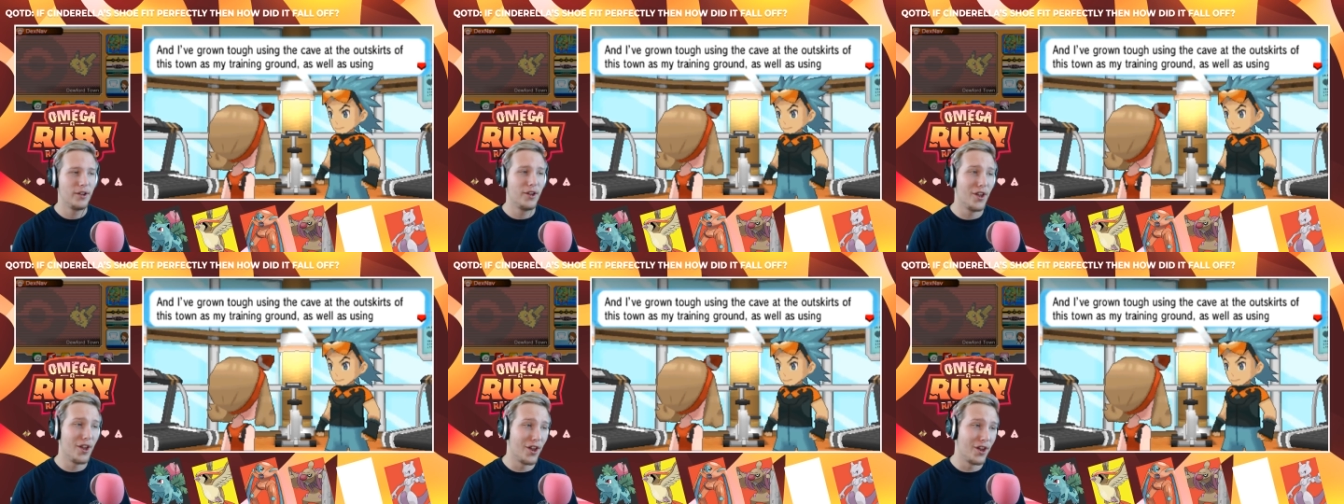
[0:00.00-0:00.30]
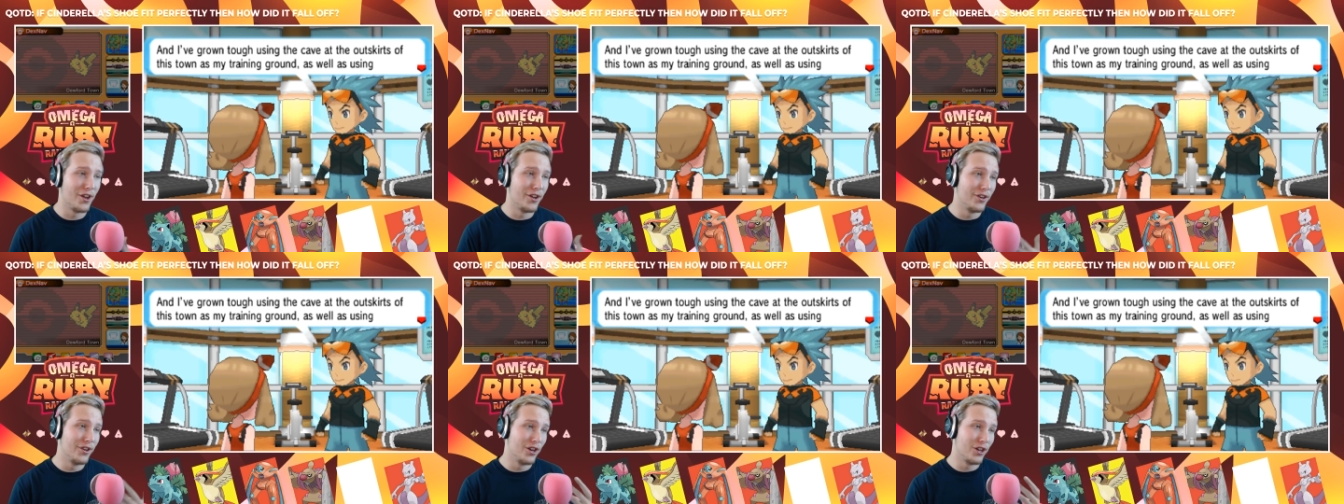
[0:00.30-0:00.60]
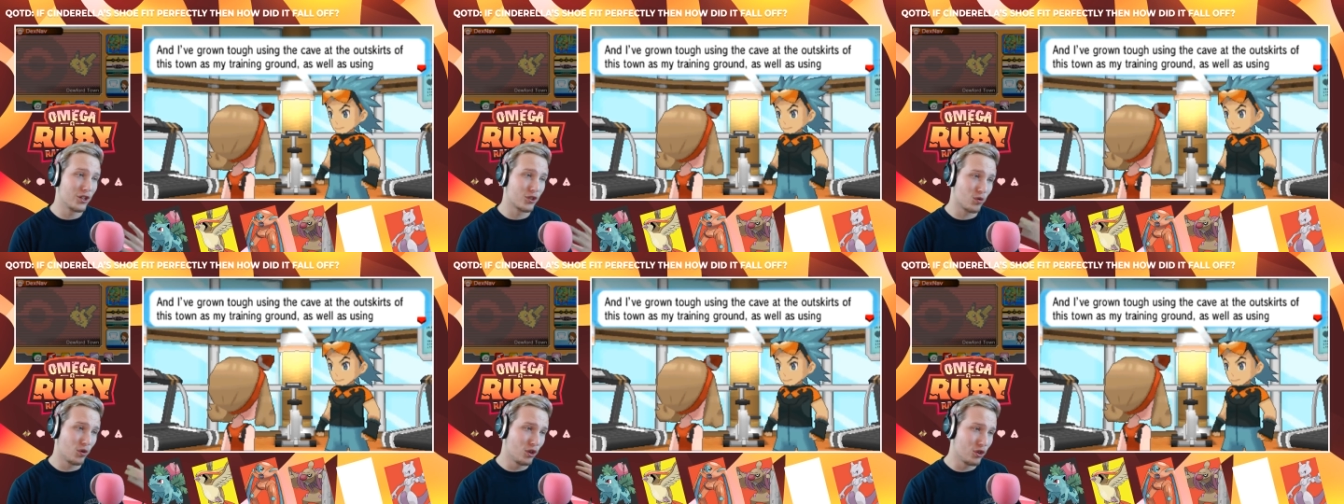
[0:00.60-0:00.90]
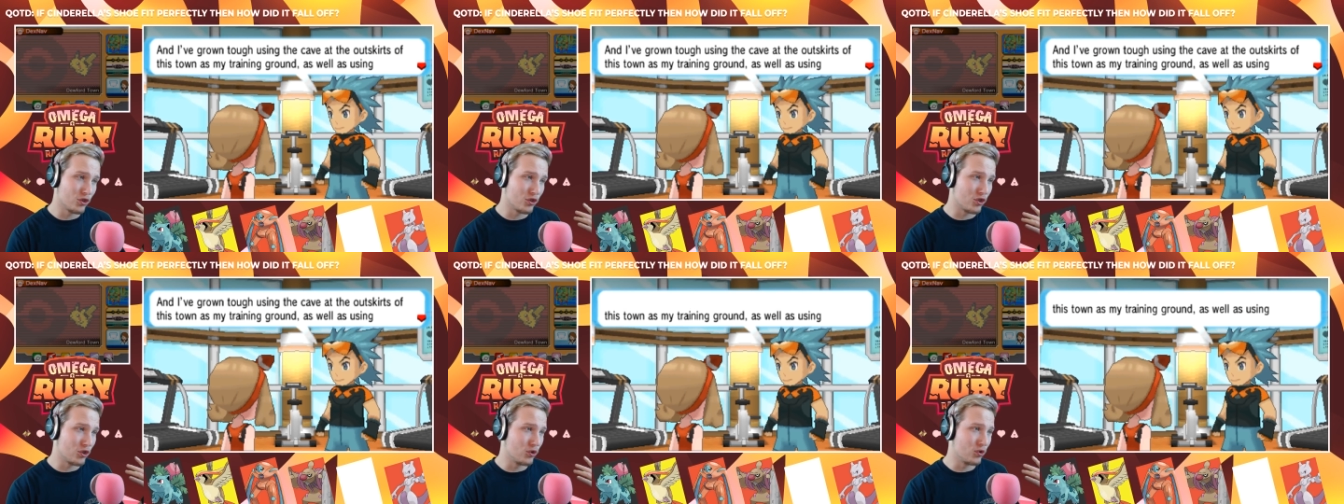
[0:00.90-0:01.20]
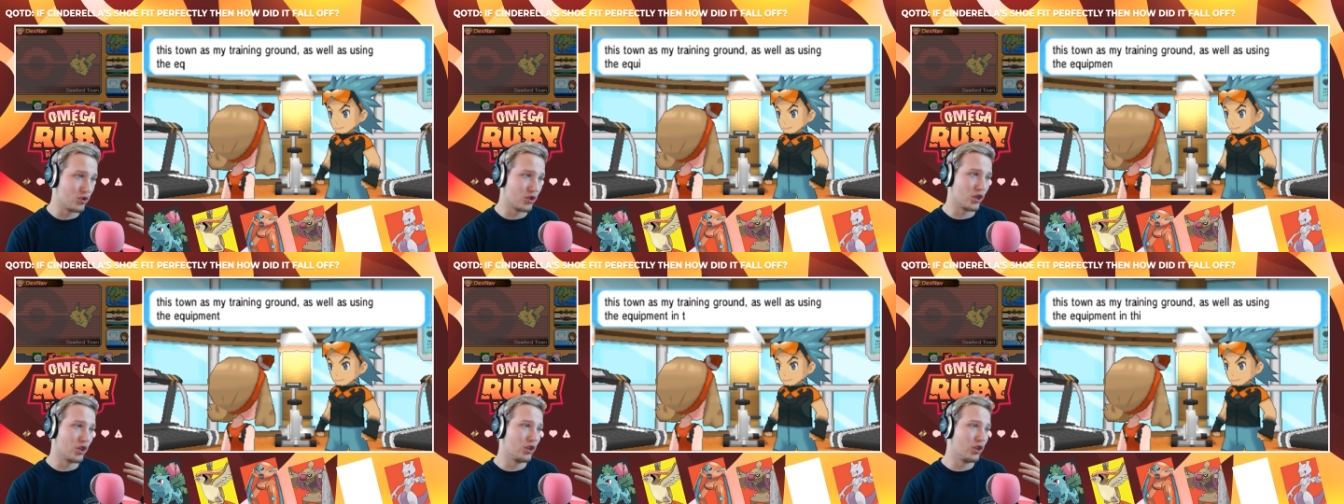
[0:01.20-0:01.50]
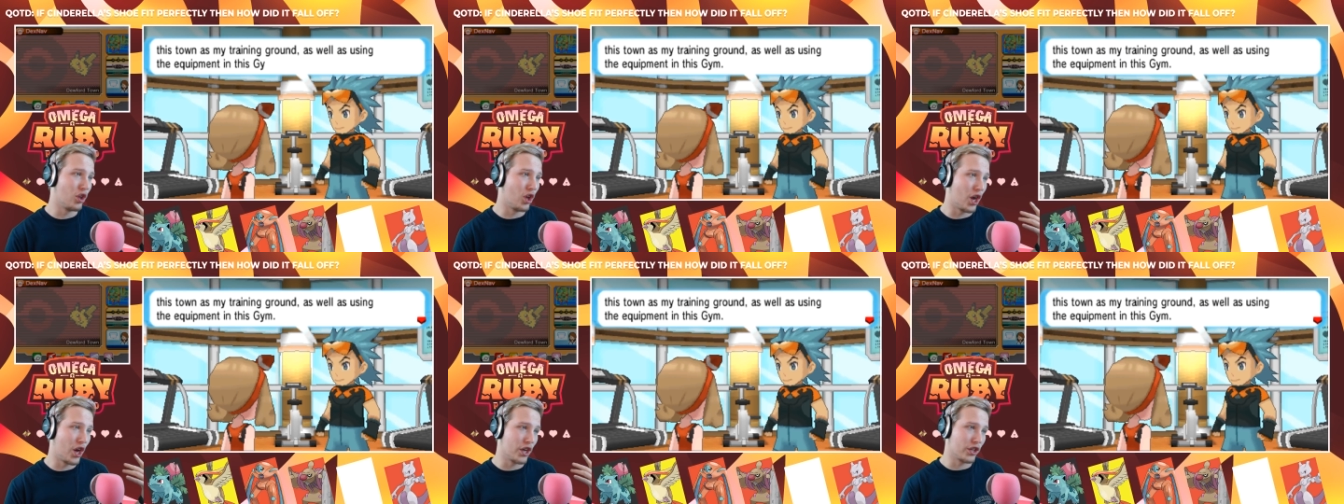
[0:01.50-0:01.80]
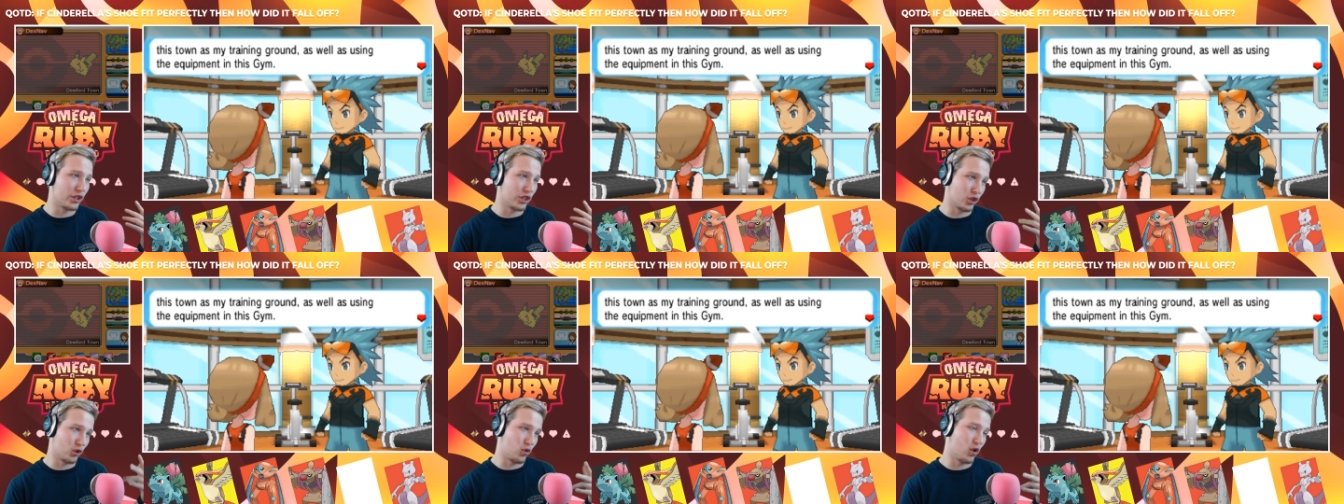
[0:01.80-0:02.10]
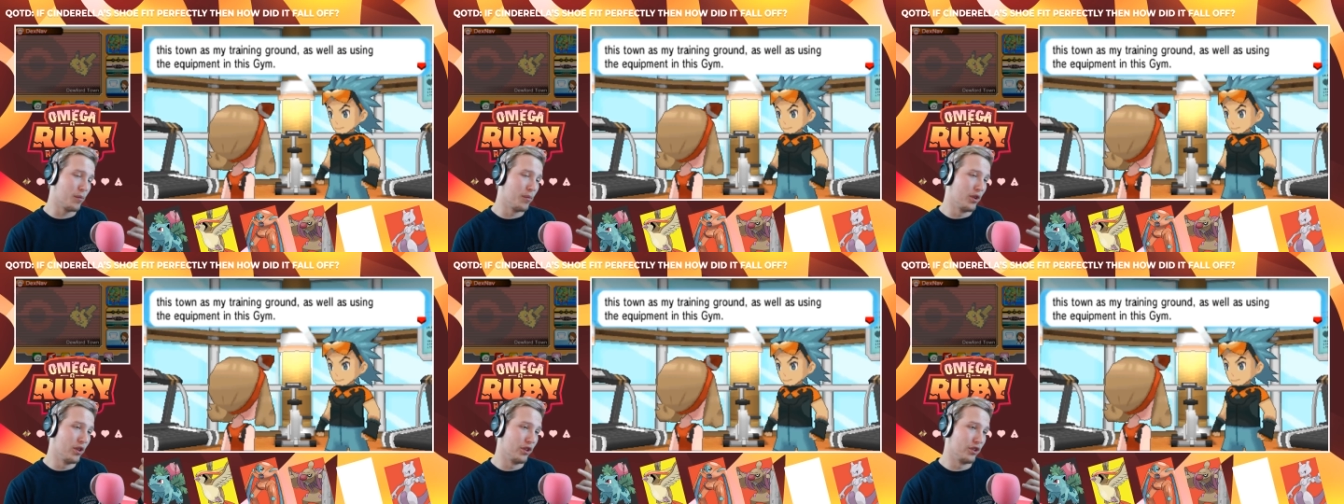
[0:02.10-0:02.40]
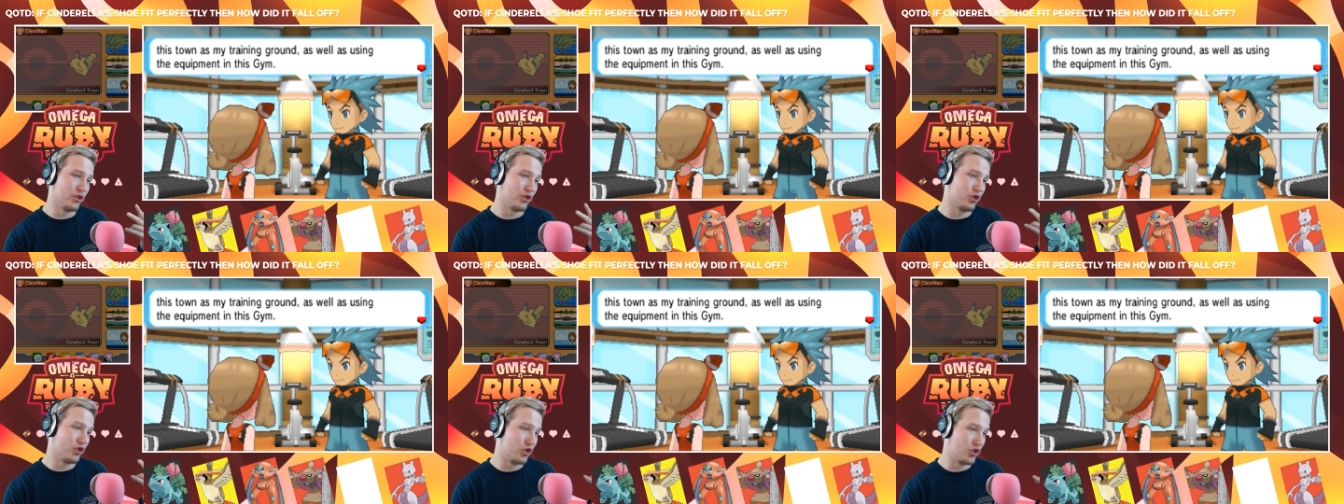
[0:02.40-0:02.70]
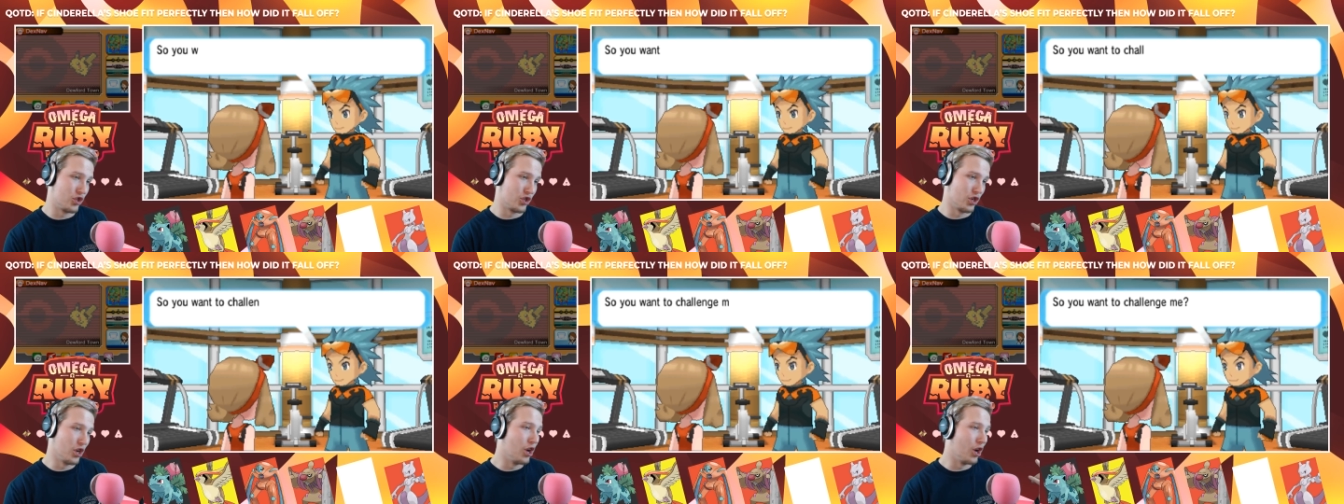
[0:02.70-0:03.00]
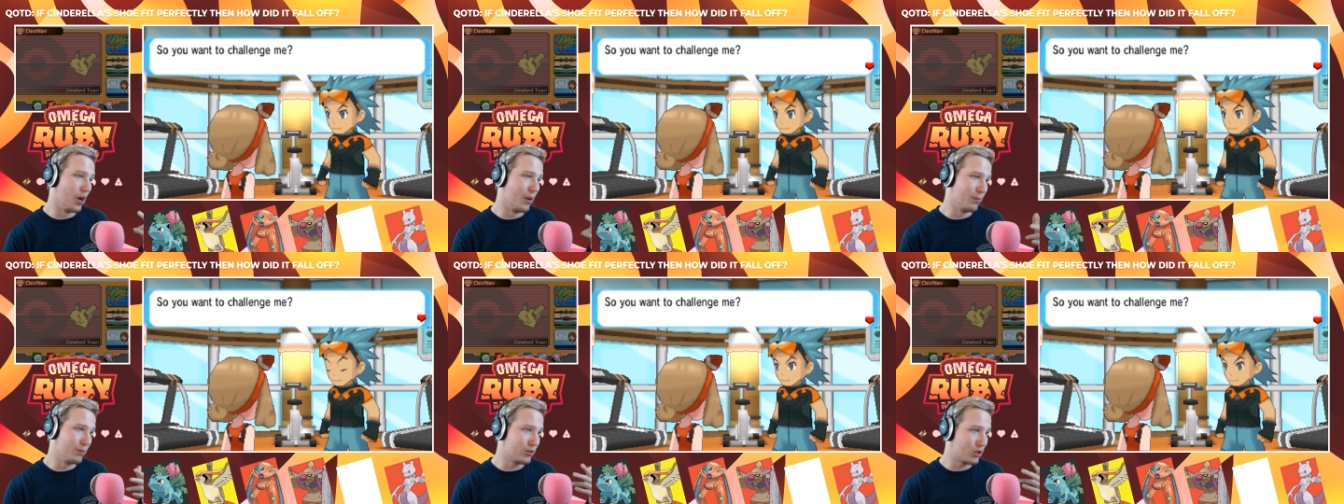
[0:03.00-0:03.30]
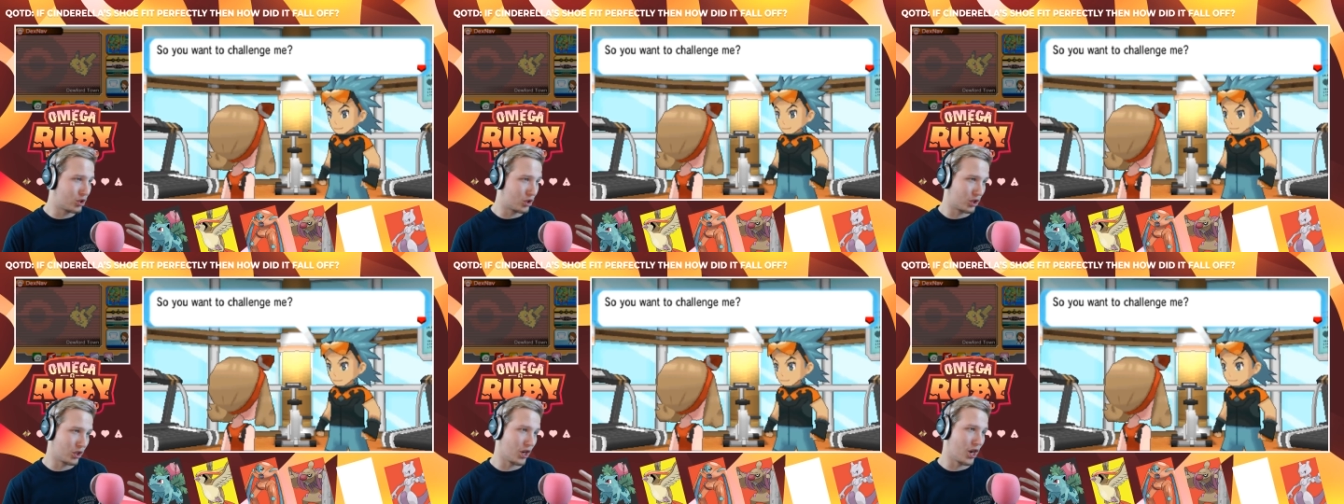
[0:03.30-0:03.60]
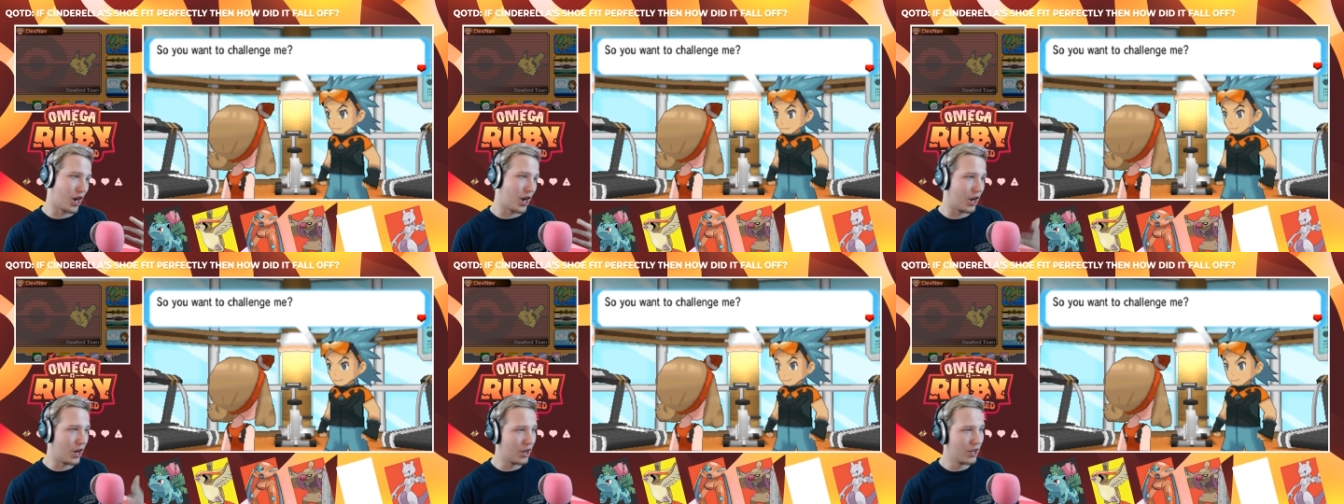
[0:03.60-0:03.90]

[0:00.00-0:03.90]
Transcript: And as well as using like the equipment in this gym. Cha.